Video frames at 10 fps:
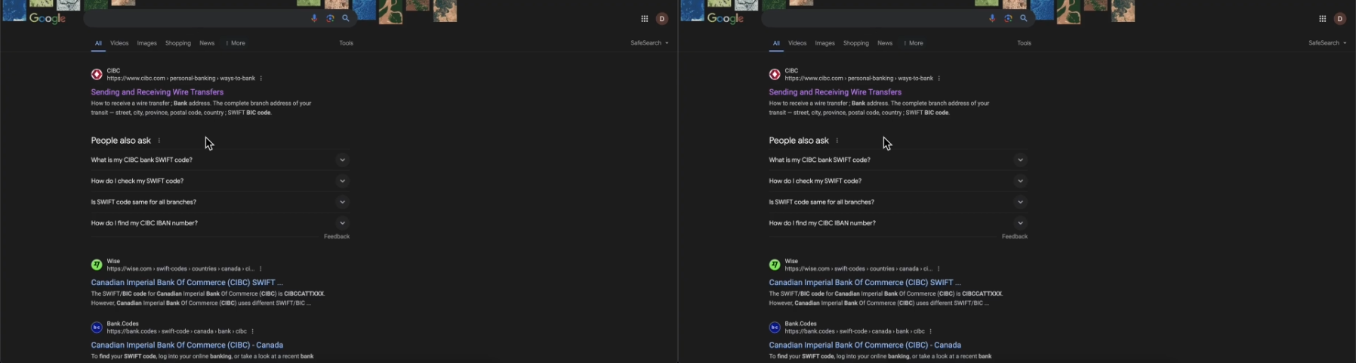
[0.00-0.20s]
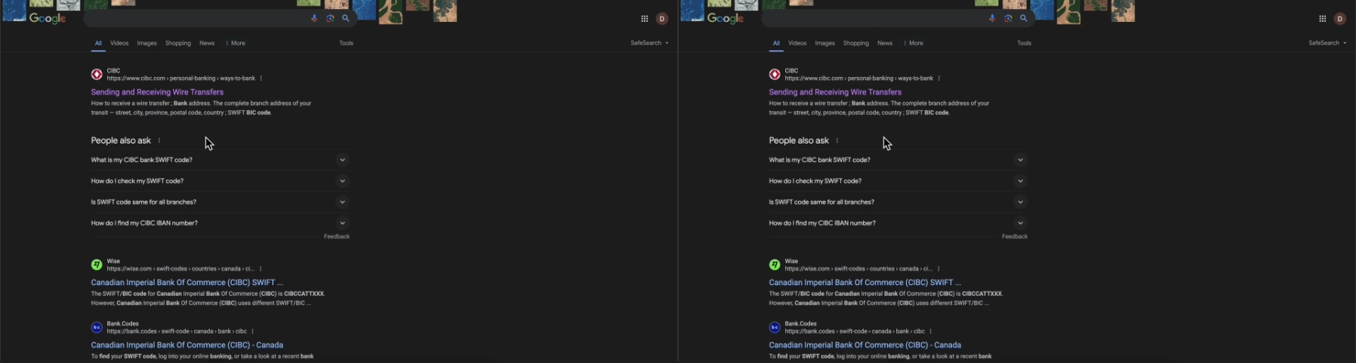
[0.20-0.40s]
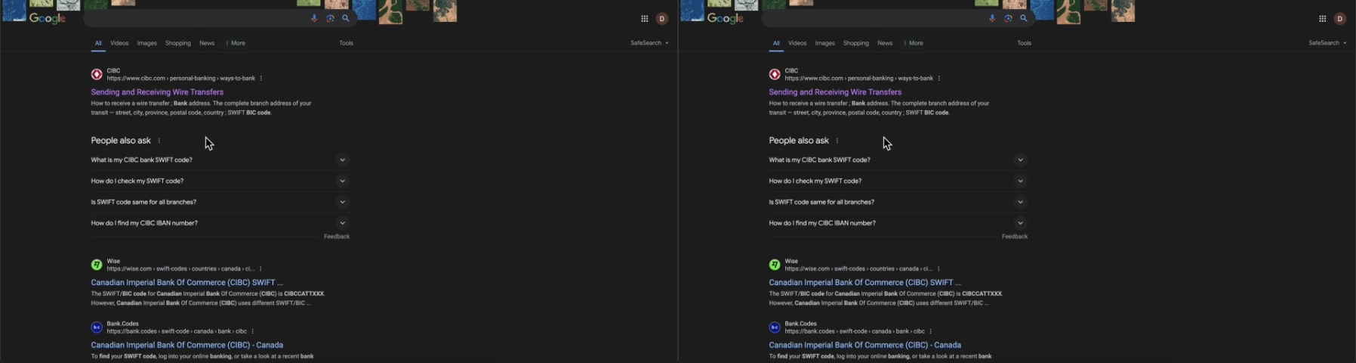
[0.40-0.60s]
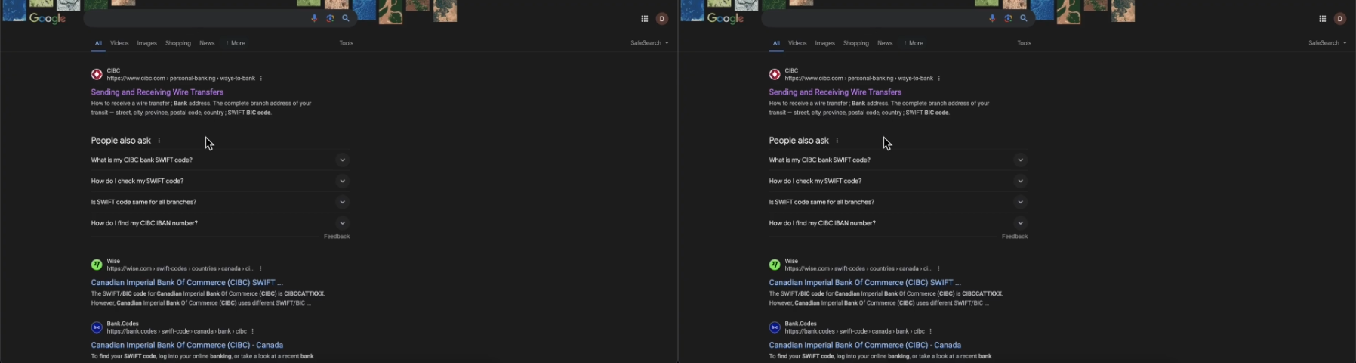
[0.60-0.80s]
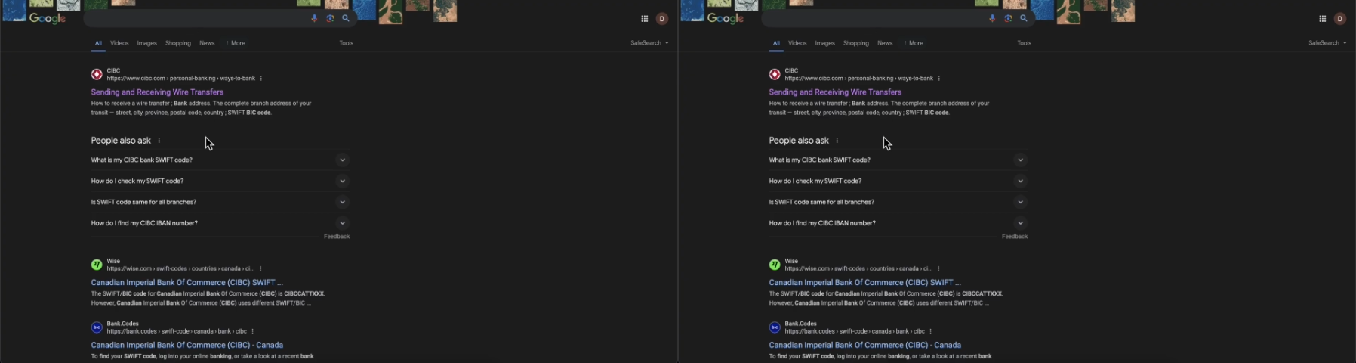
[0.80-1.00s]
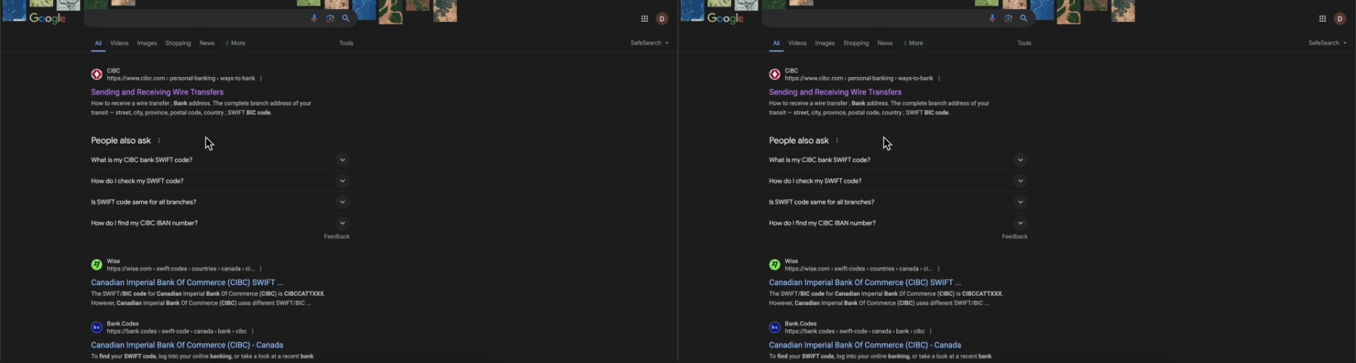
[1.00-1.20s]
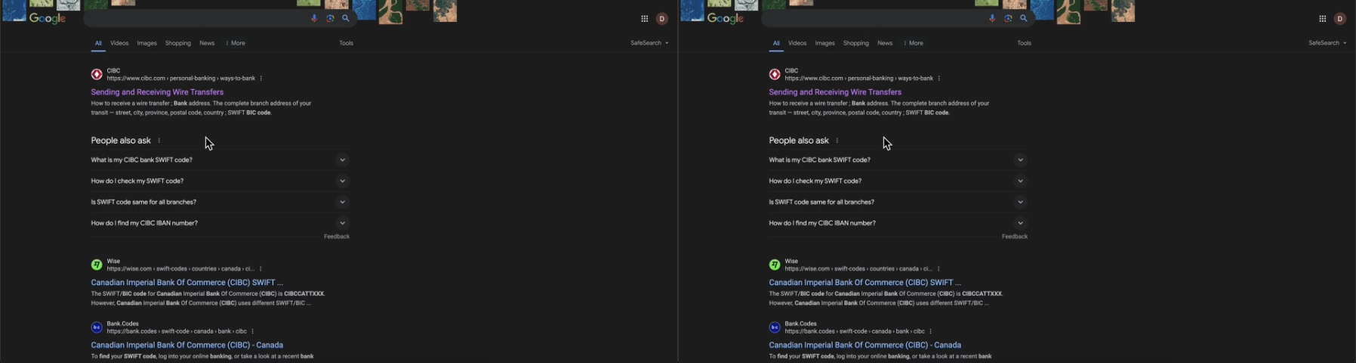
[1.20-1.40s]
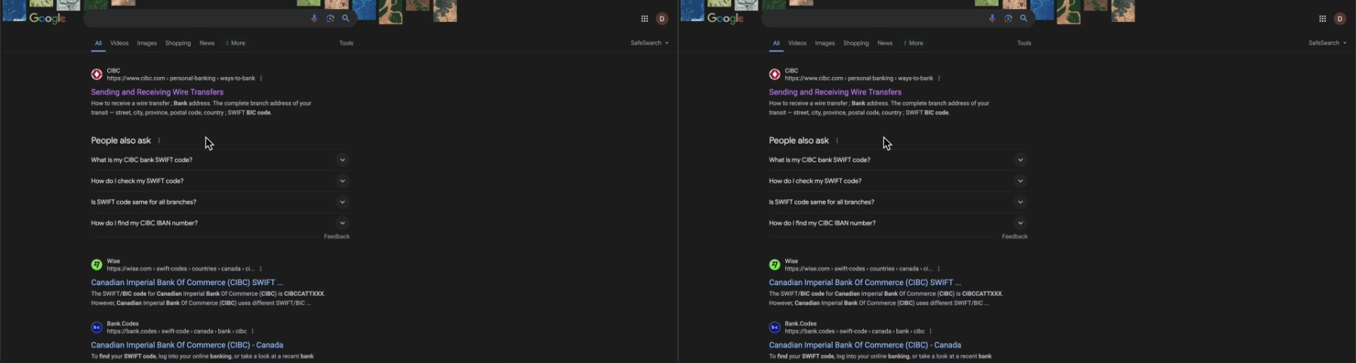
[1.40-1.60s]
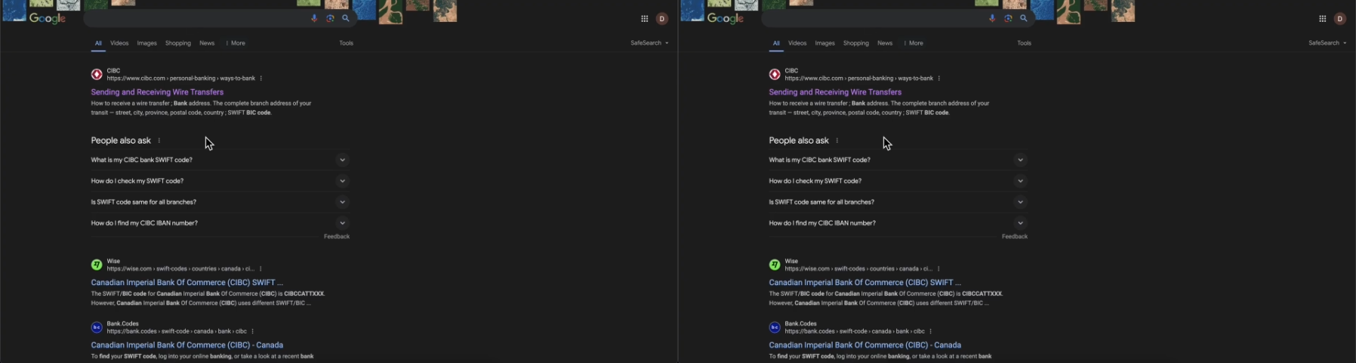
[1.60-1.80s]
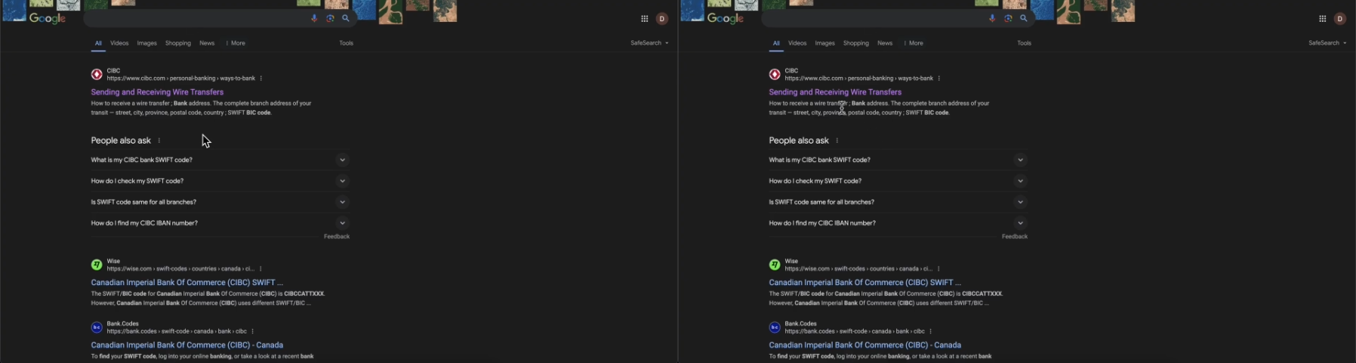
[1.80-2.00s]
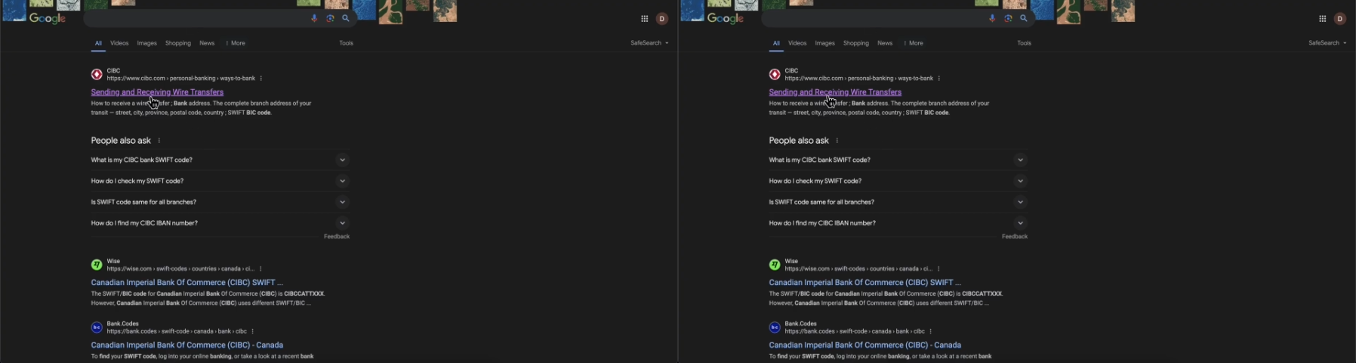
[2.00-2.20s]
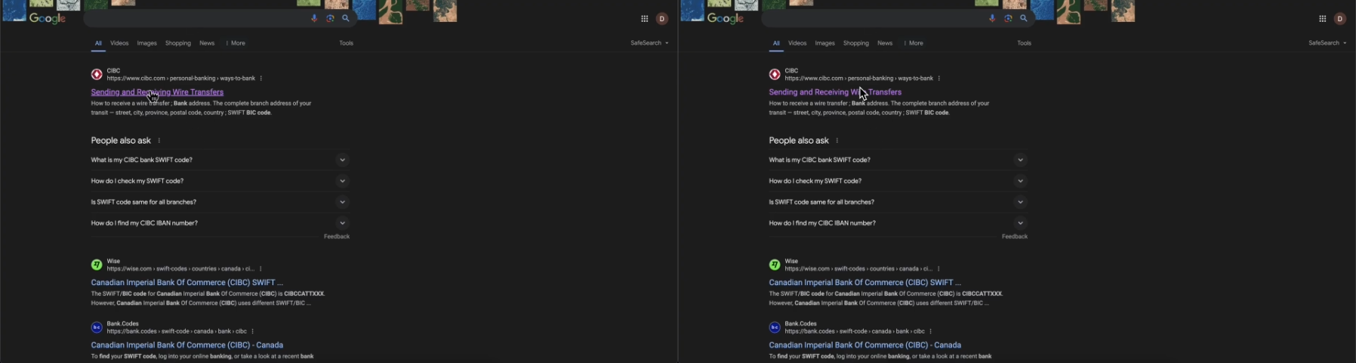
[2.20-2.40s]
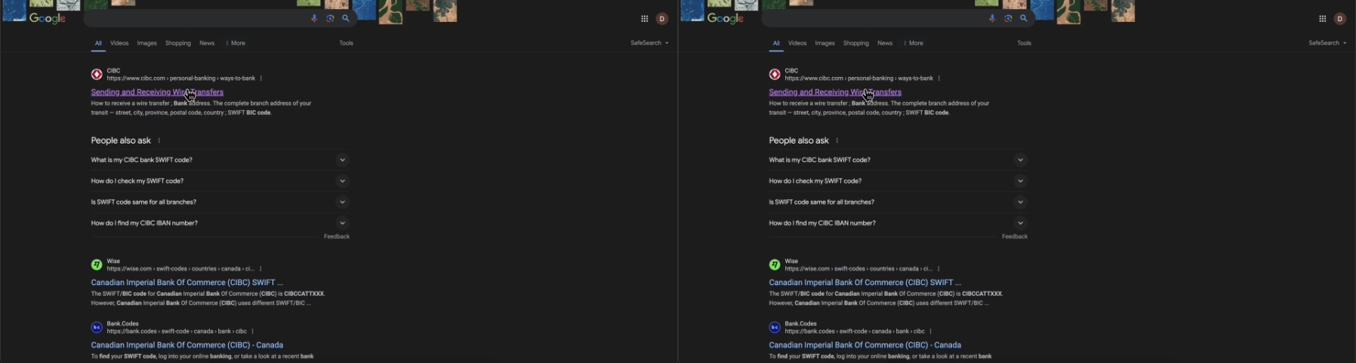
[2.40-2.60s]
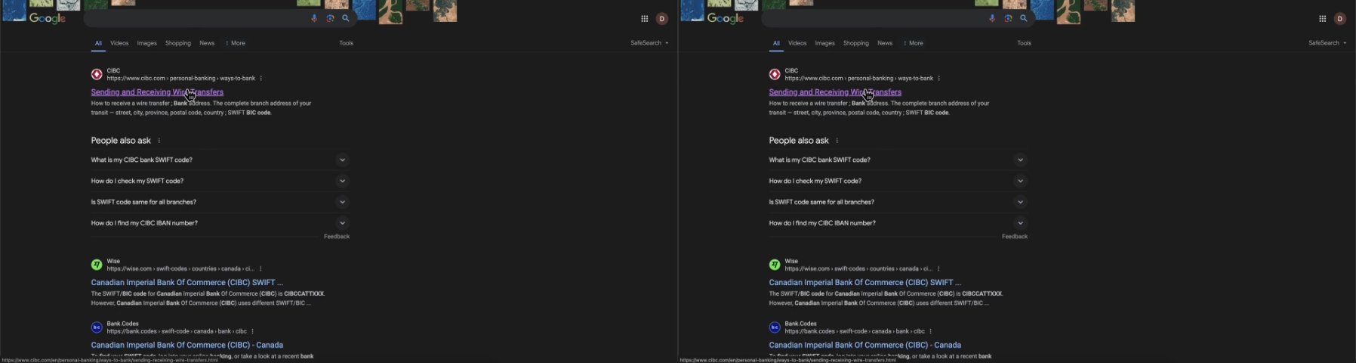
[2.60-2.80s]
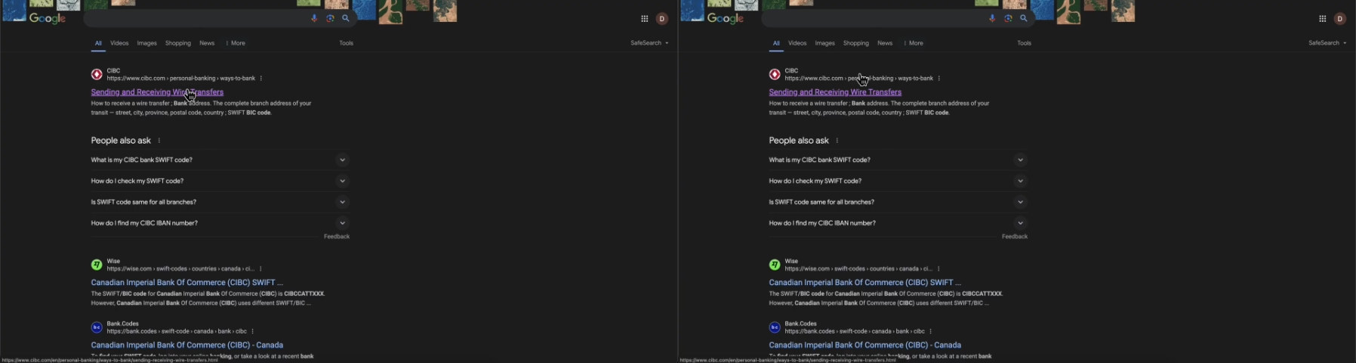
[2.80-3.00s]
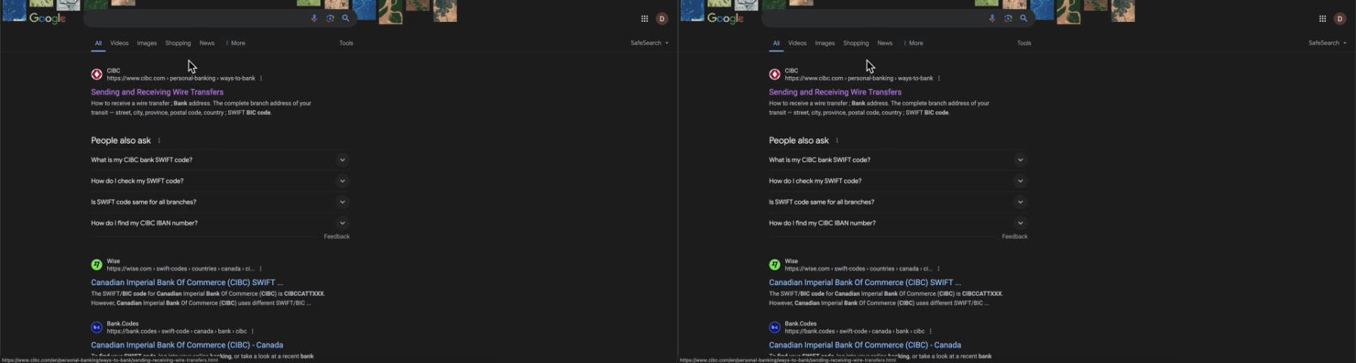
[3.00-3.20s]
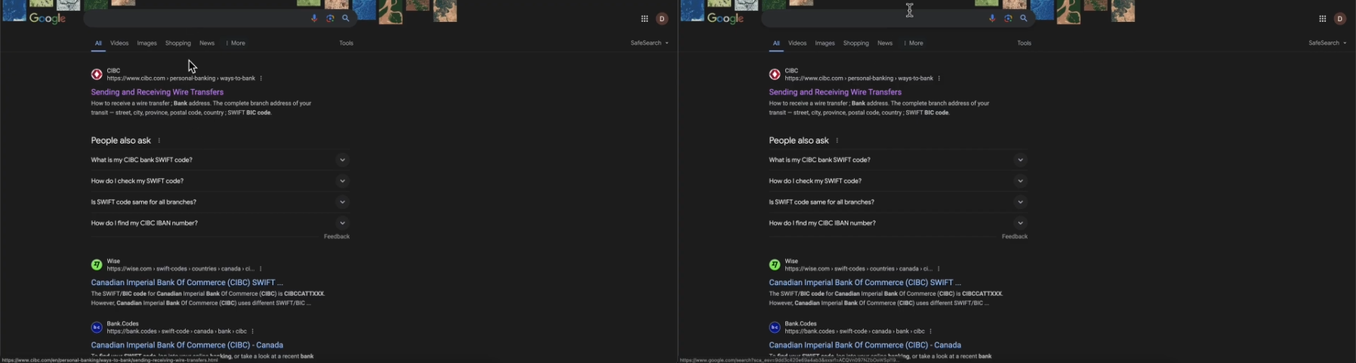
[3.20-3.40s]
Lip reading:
[unreadable: no face in view]